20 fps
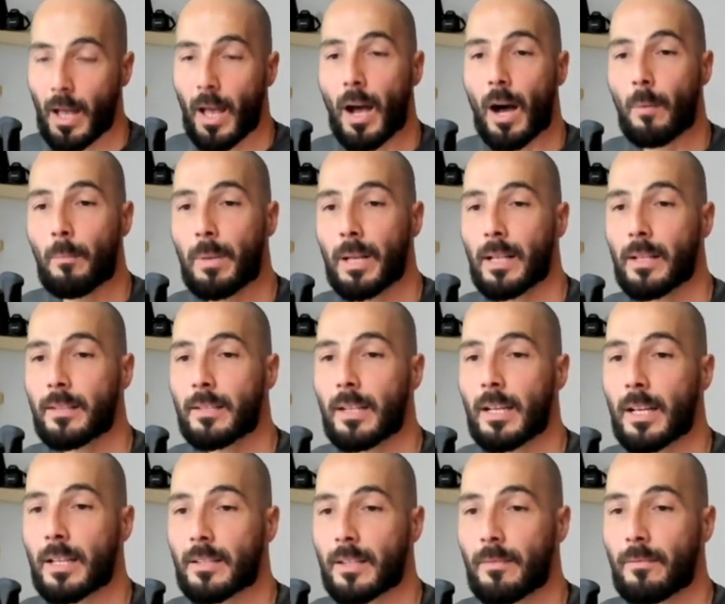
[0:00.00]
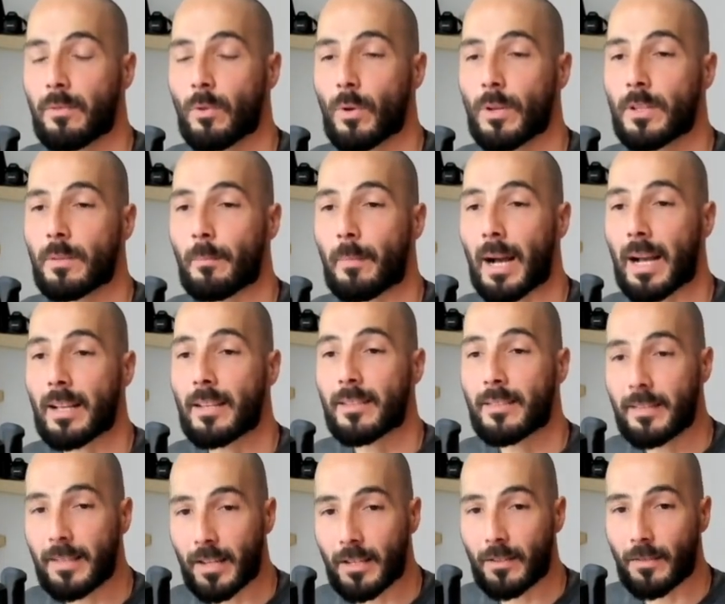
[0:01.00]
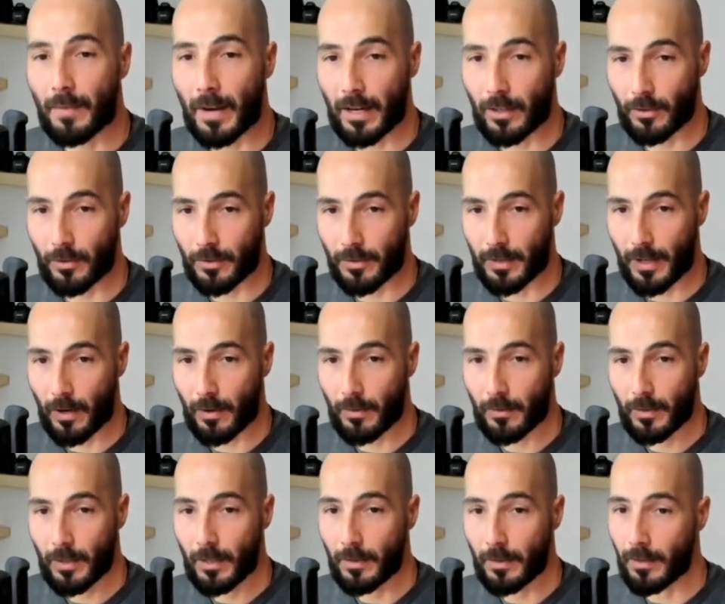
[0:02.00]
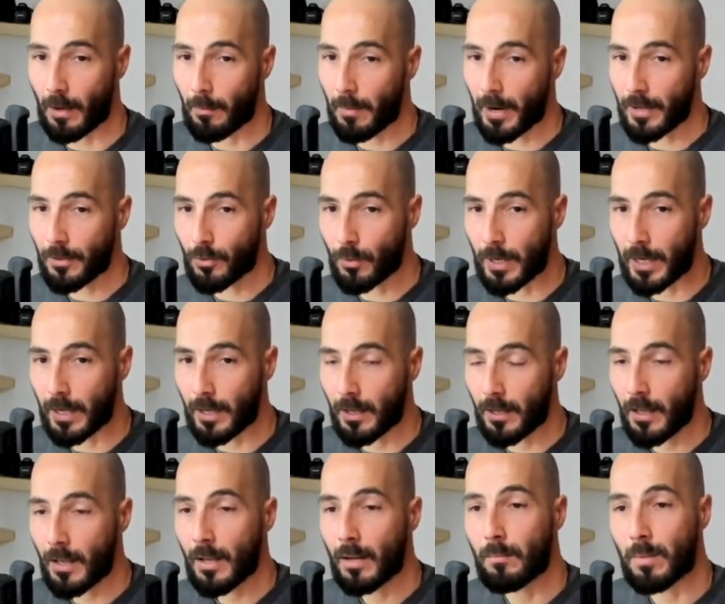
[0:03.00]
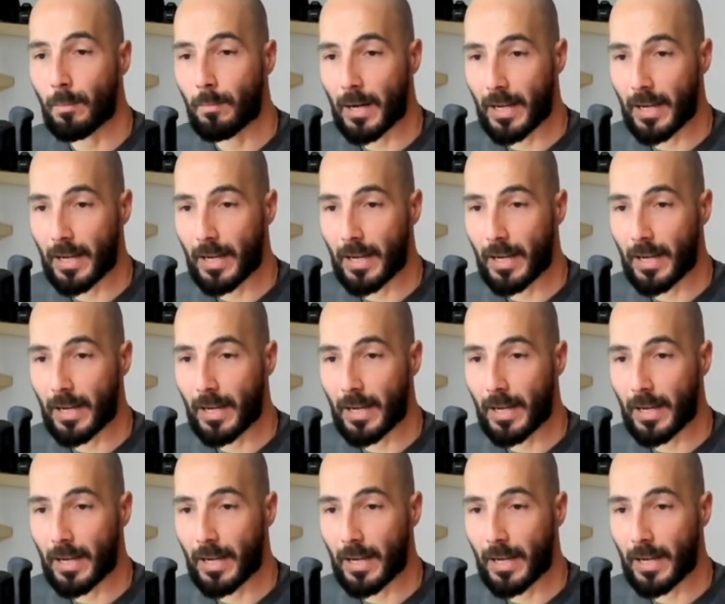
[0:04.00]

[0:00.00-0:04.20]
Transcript: Ability is influenced by 6 factors now, not by 3, but by